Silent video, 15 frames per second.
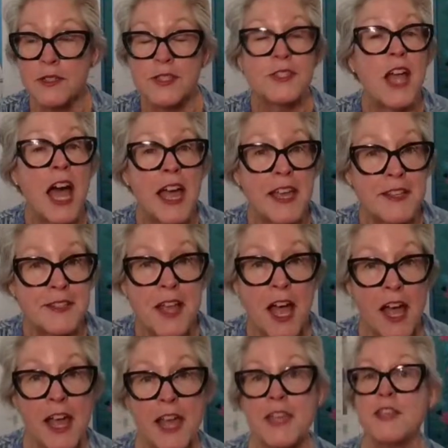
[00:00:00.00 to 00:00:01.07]
size
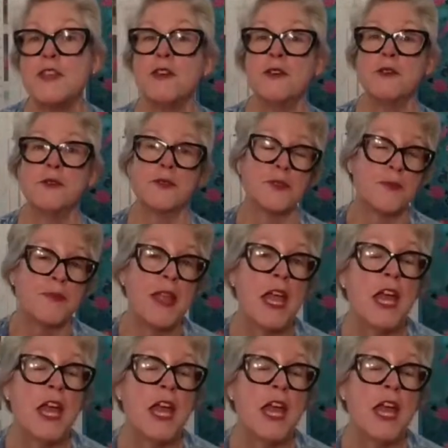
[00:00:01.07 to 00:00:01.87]
I use.